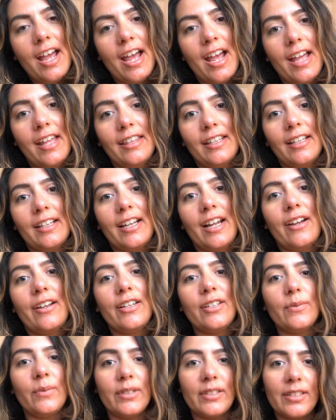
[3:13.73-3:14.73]
And then now
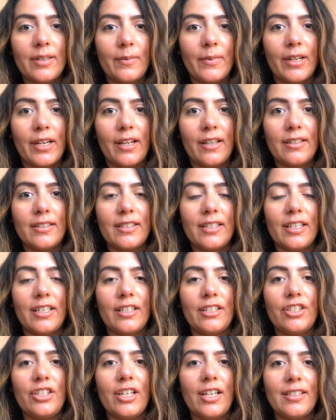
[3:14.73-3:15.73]
he's with someone else,
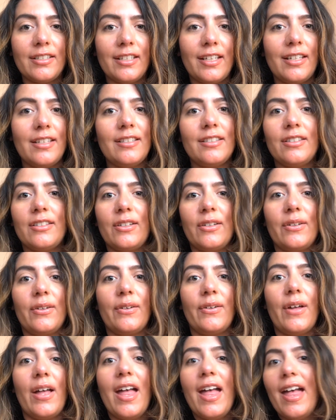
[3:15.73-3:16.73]
and she has kids,
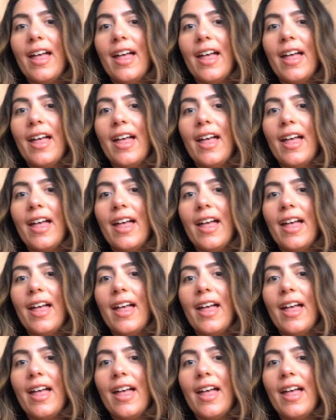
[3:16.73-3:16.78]
so